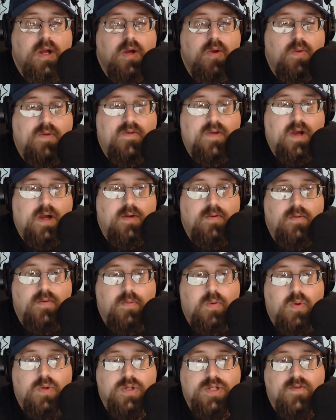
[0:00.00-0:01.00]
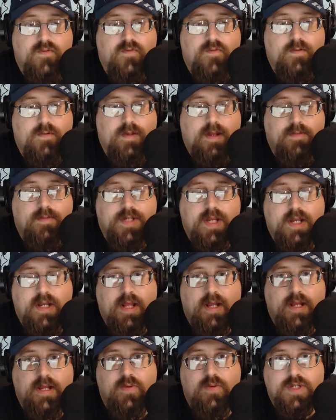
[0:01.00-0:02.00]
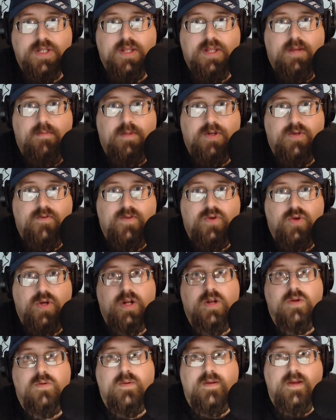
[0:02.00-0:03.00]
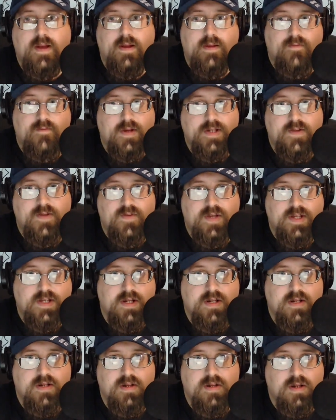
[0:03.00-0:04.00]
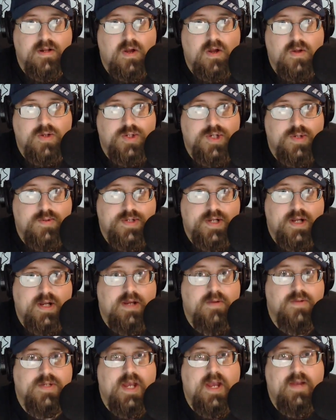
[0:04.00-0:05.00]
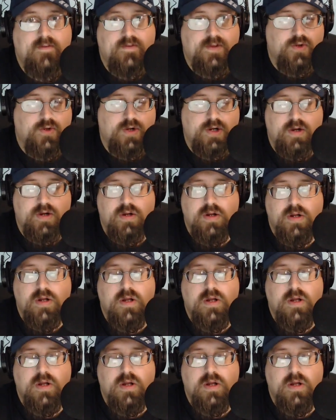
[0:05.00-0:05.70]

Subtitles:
We've got reports of him saying that he wasn't that much of a drinker. We've got friends of his in college that were saying he was a heavy drinker.